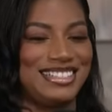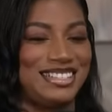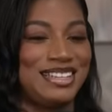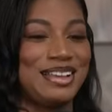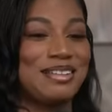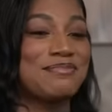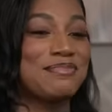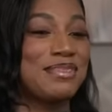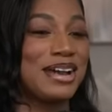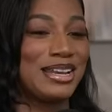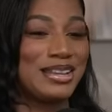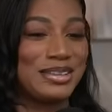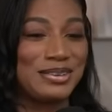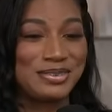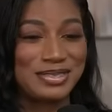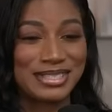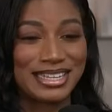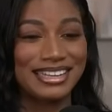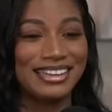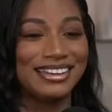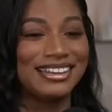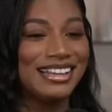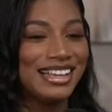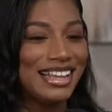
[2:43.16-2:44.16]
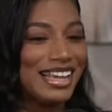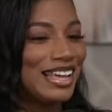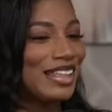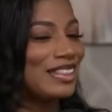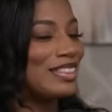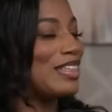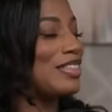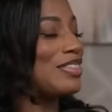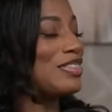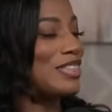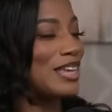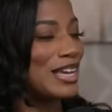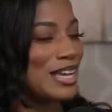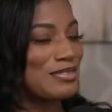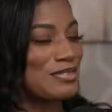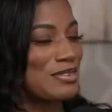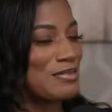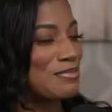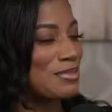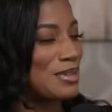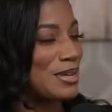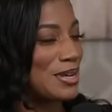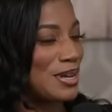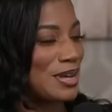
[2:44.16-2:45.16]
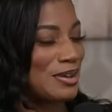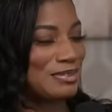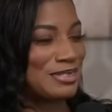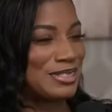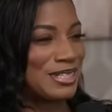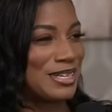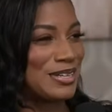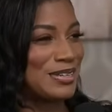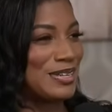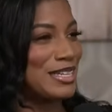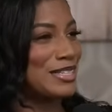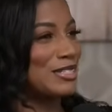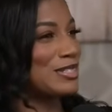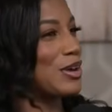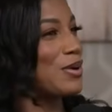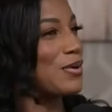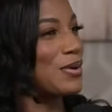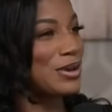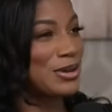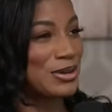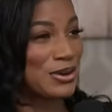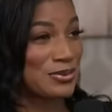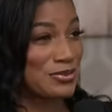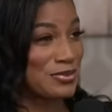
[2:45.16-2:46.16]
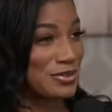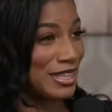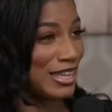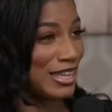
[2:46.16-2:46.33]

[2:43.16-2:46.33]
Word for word: somebody who's in the thick of a playoff series going